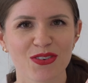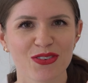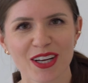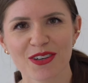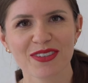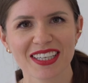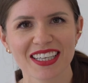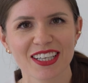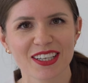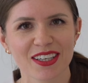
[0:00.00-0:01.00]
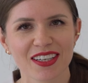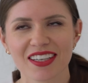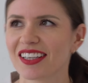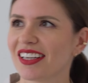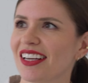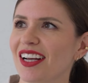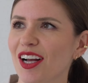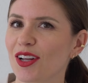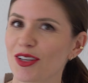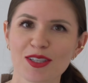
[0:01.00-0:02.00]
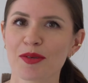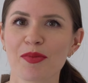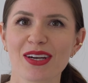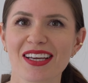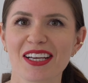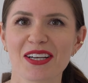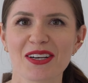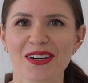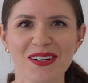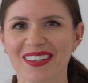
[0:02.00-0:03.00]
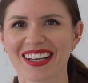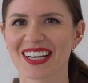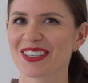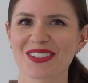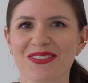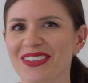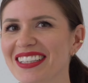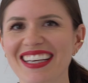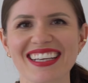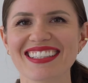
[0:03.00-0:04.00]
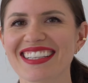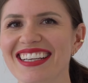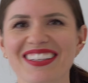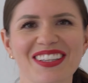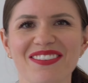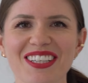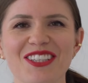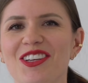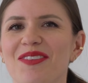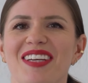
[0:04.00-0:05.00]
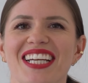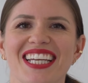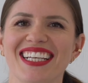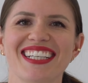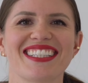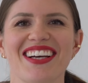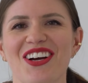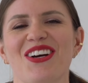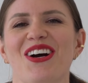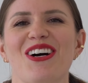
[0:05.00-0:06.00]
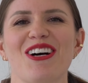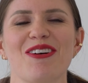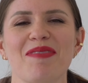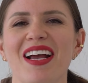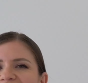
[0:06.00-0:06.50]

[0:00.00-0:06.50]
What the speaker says: Right over here. Also put it here. So it's really easy, oliviagmedia.com.